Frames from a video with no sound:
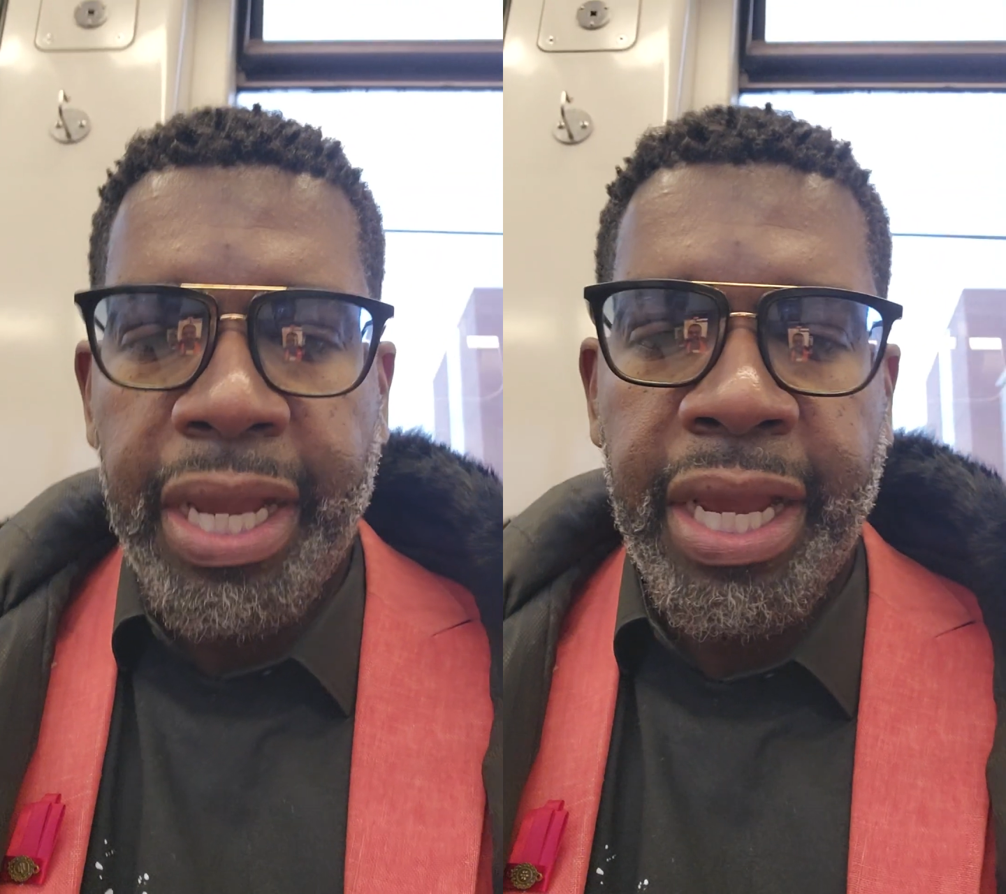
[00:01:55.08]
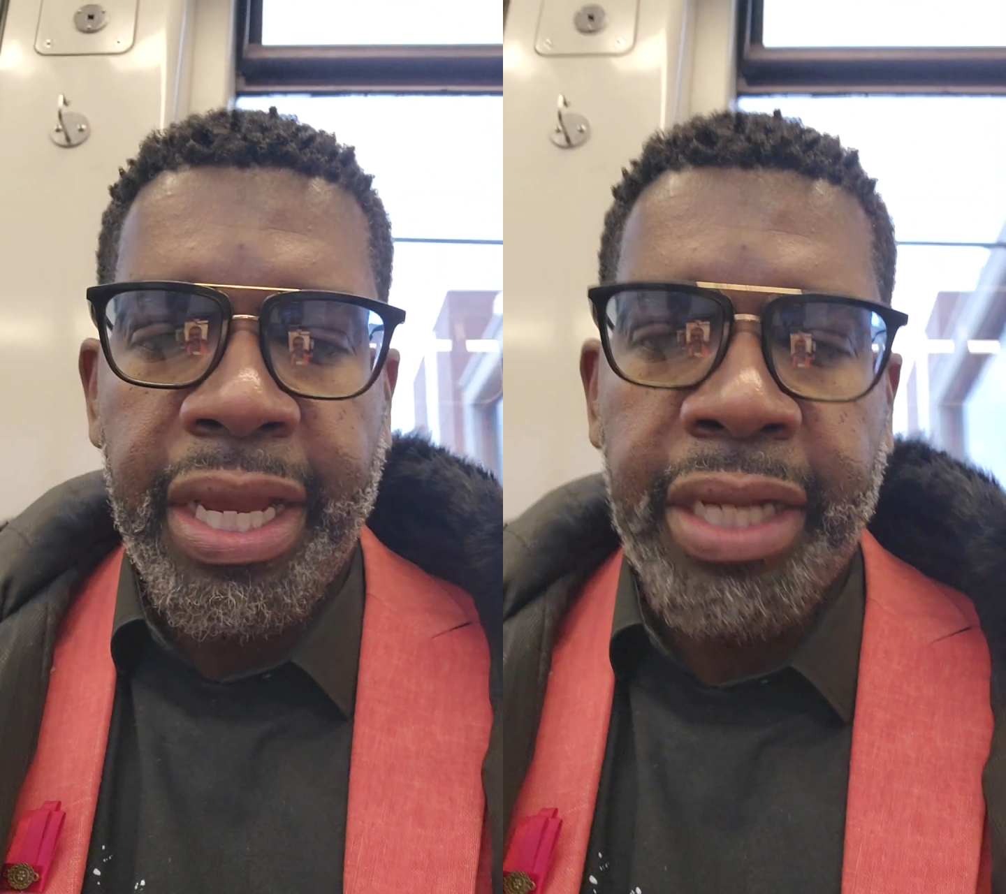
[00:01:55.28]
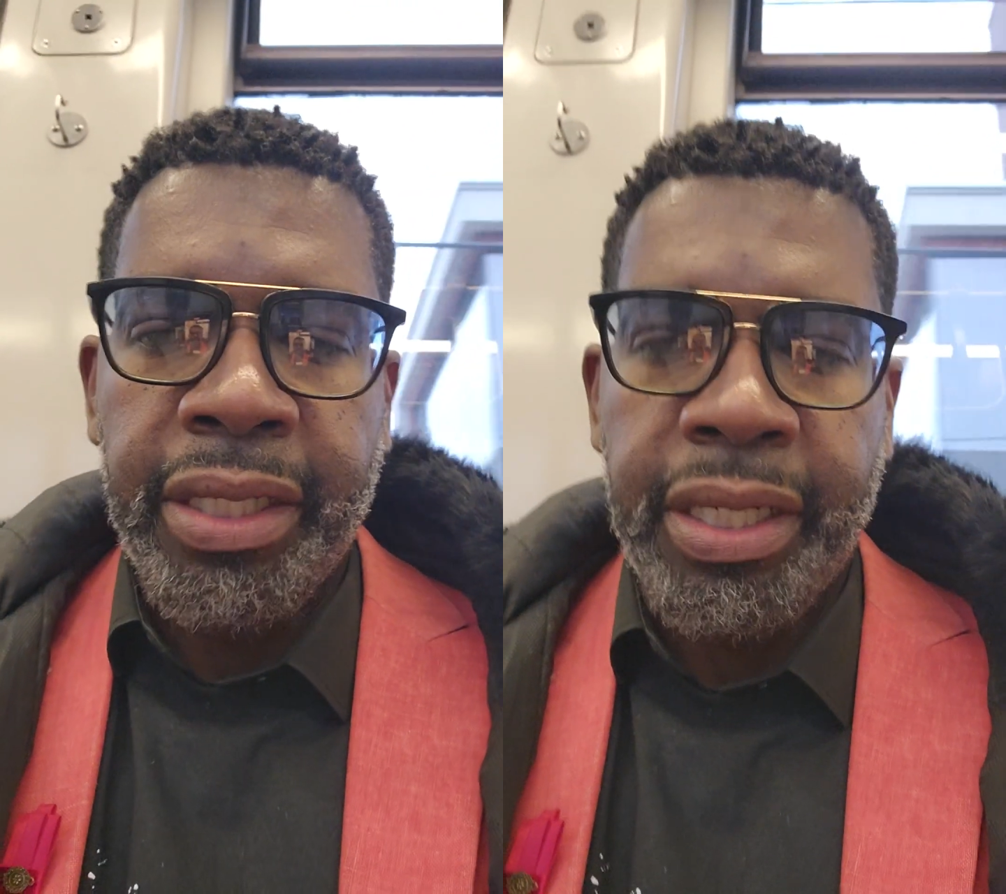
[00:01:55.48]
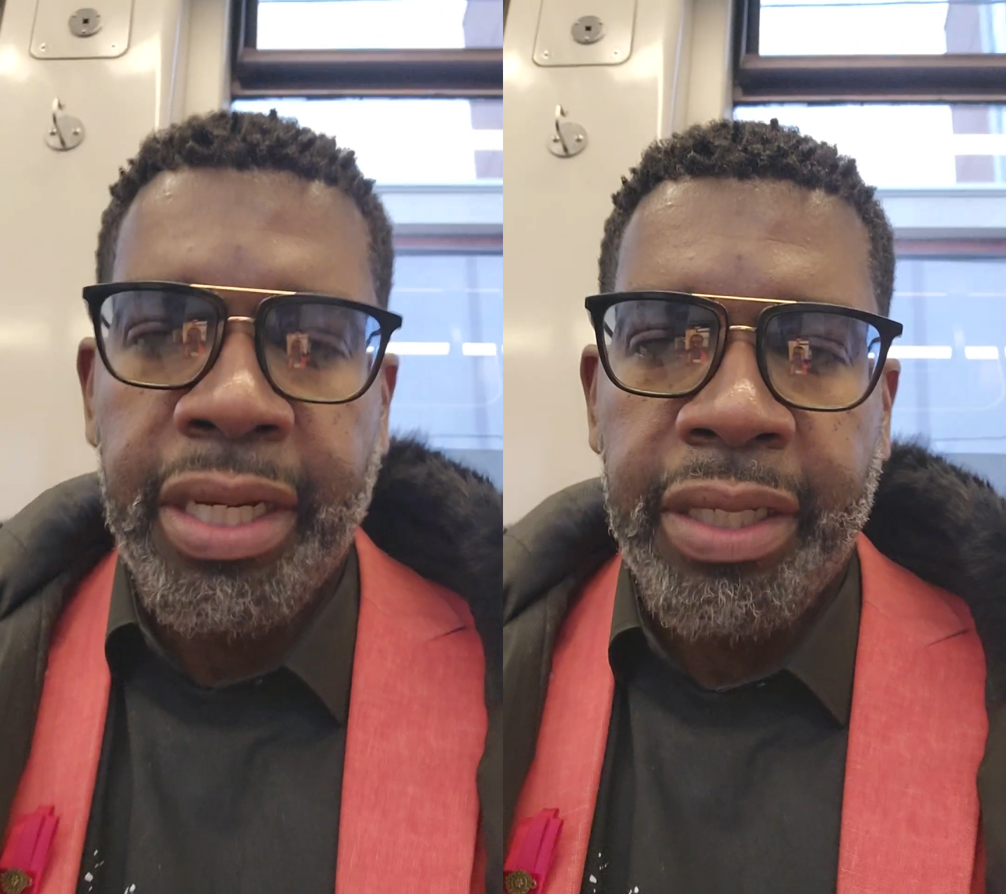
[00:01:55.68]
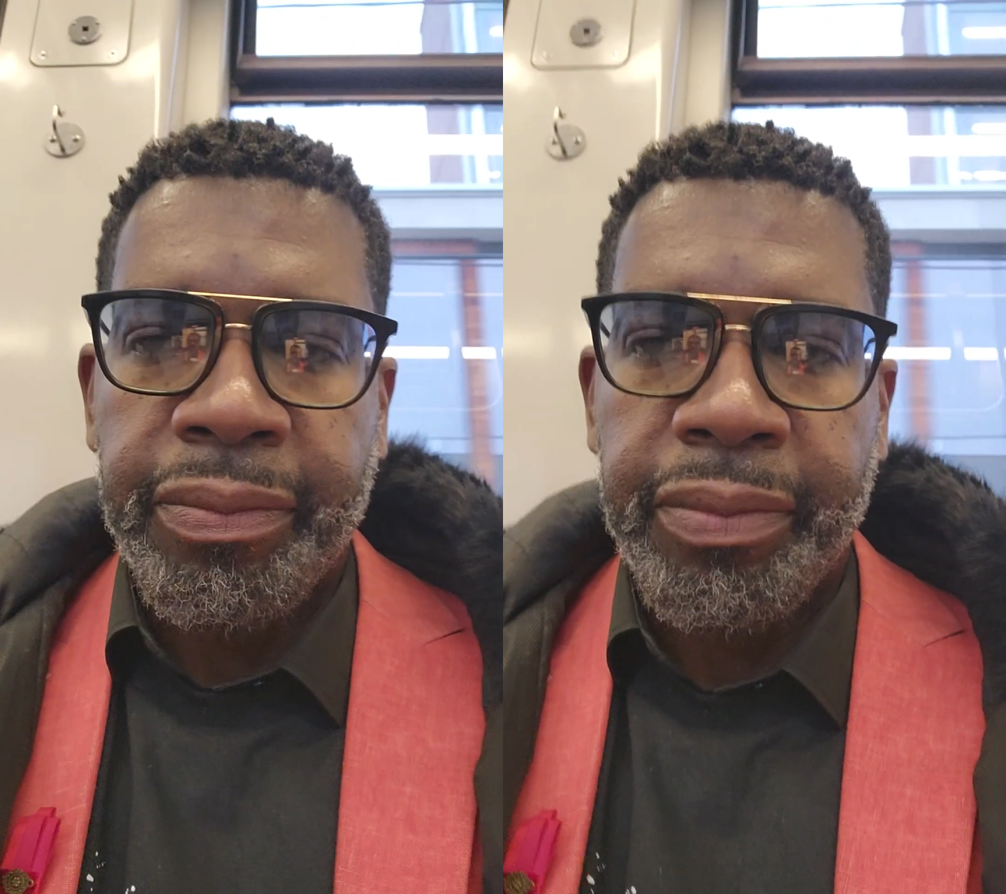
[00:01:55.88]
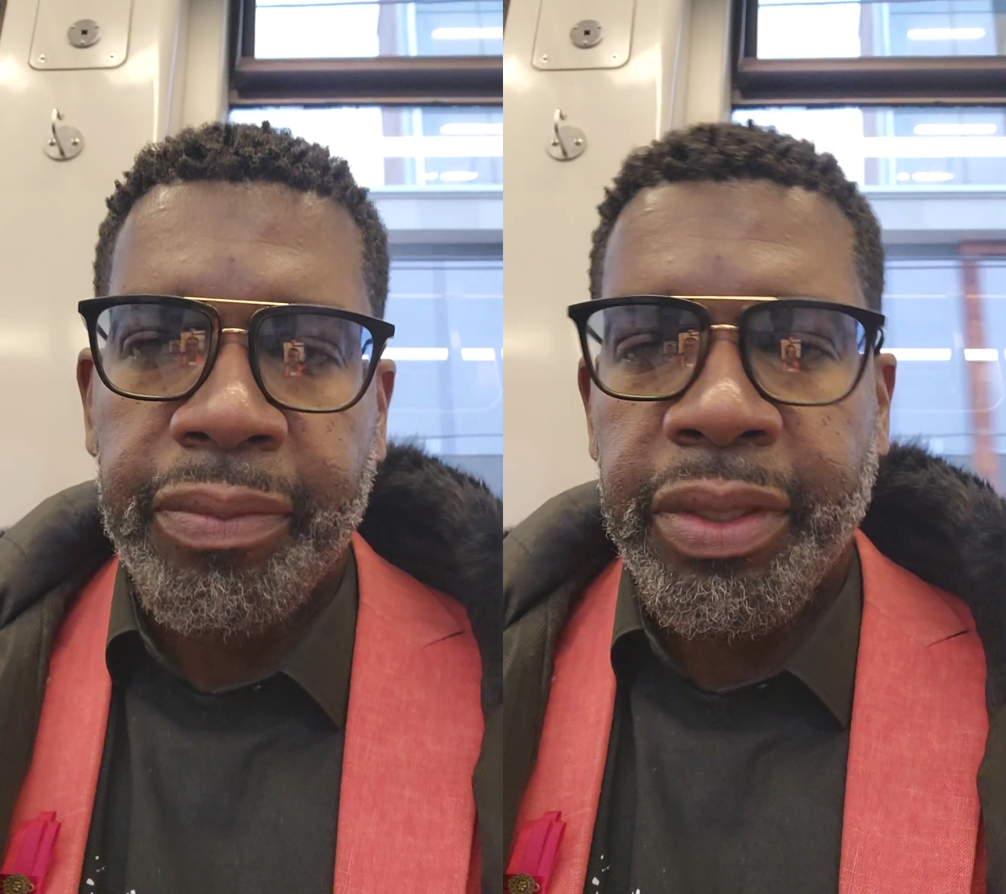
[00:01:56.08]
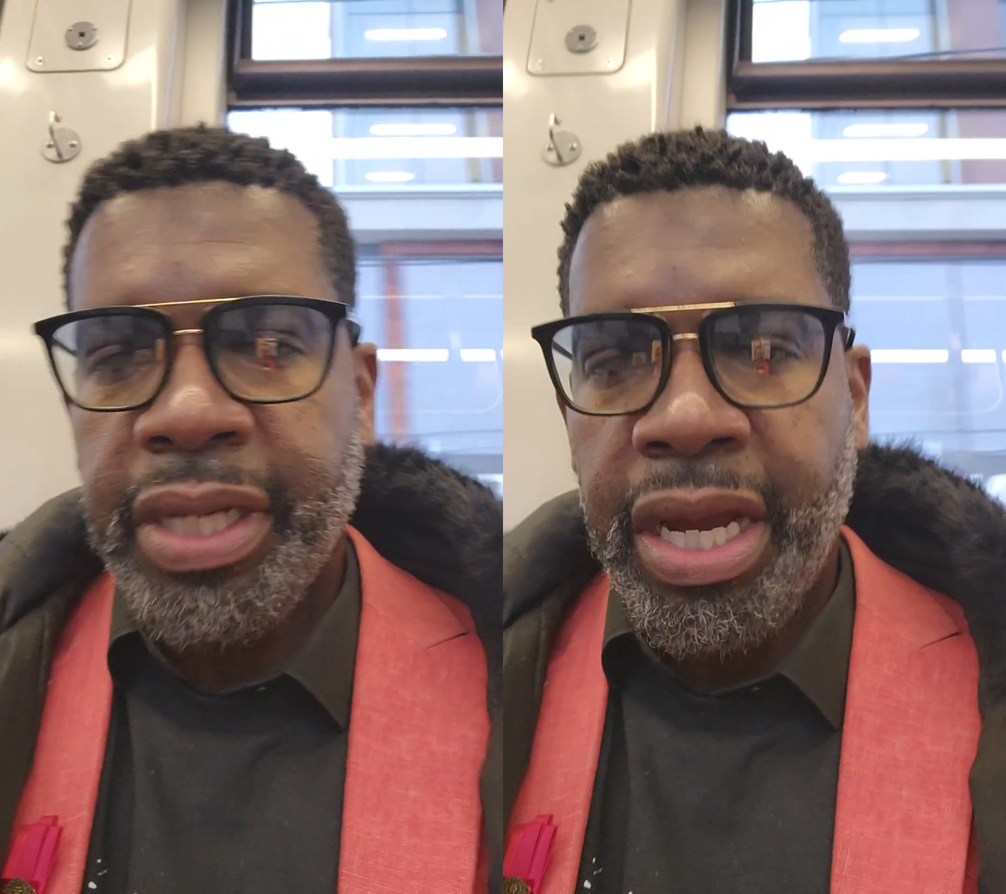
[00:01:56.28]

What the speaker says: And this